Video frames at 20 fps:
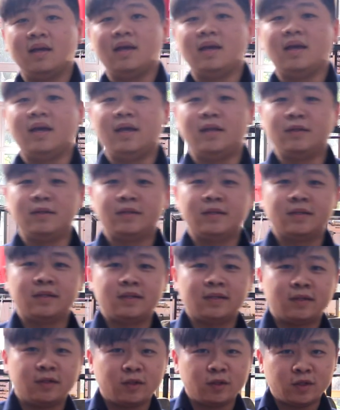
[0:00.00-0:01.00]
Then
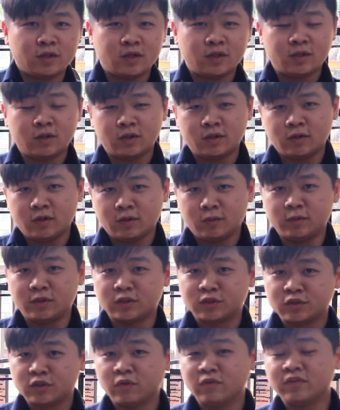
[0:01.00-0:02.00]
we
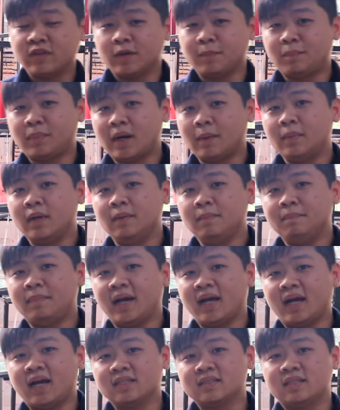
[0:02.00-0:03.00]
solve the problem
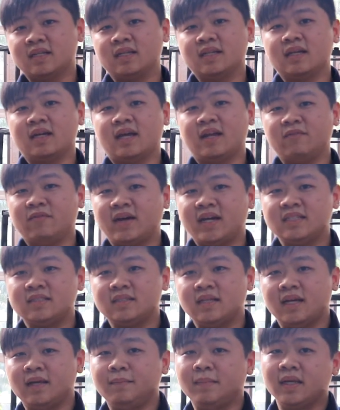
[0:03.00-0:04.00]
by asking the advice
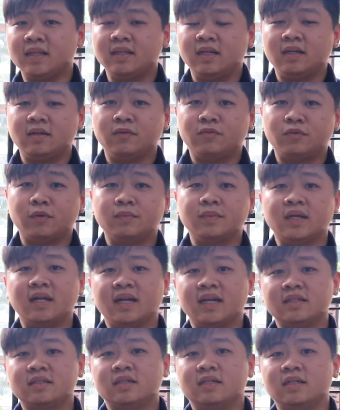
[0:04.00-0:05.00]
and method from the
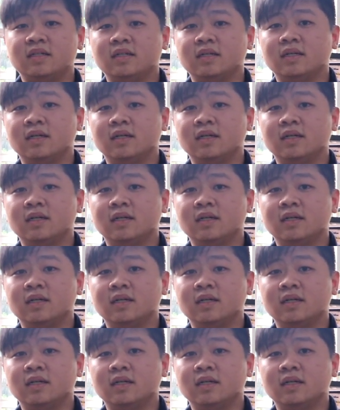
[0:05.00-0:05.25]
lecturer,